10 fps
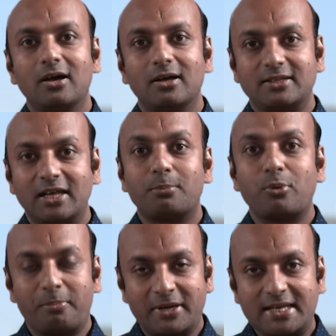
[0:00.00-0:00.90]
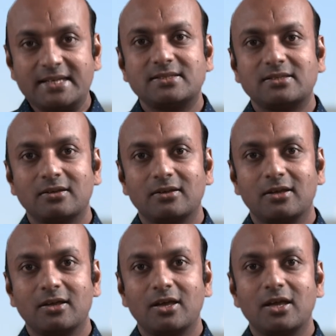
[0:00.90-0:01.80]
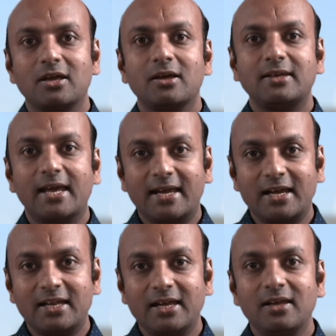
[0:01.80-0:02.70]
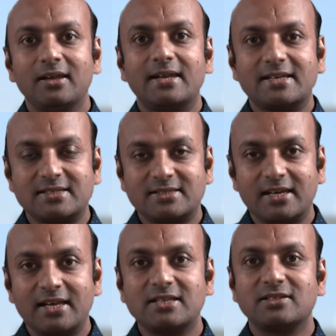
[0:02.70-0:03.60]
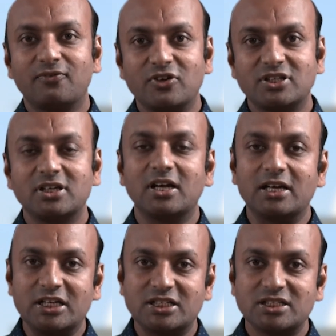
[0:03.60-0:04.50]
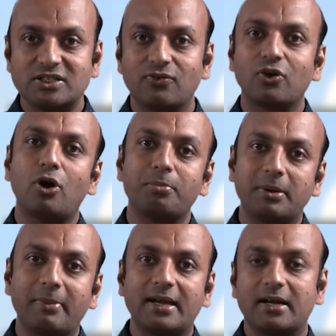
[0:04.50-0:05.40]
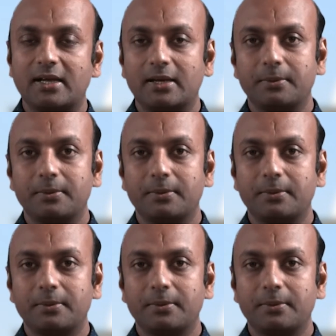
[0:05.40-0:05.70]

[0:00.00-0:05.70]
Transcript: their properties, KKT necessary and sufficient conditions for optimality.